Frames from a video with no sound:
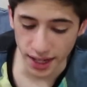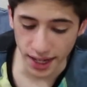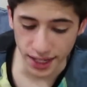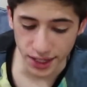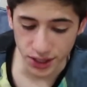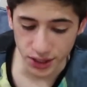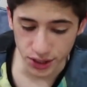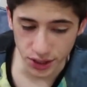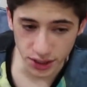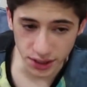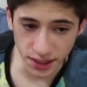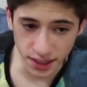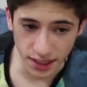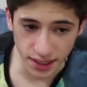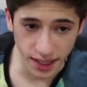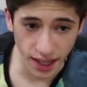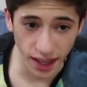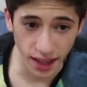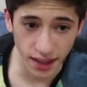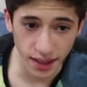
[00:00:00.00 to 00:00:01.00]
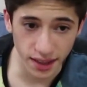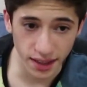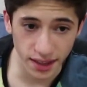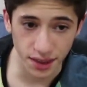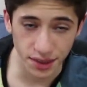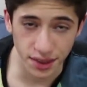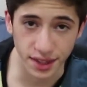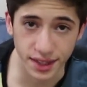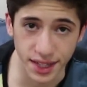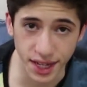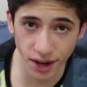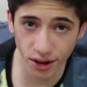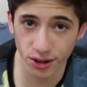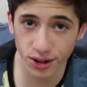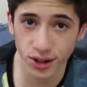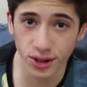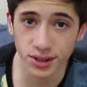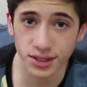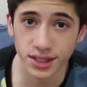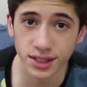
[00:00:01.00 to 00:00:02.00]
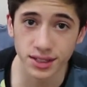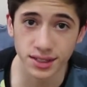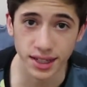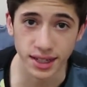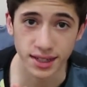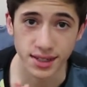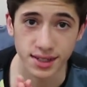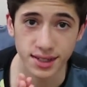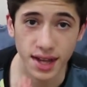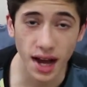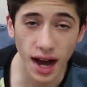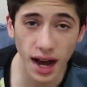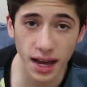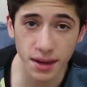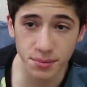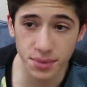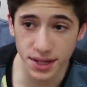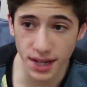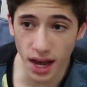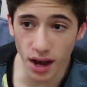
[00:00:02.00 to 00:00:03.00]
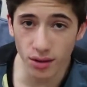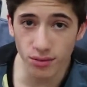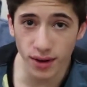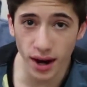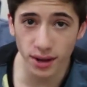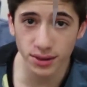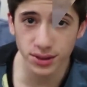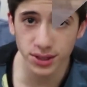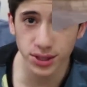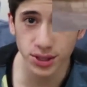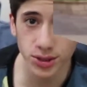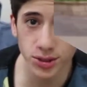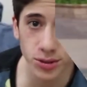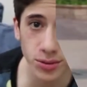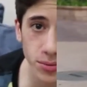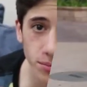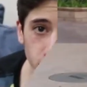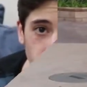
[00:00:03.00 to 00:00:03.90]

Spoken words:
I couldn't get the Gyaradoses in time, but now round 2.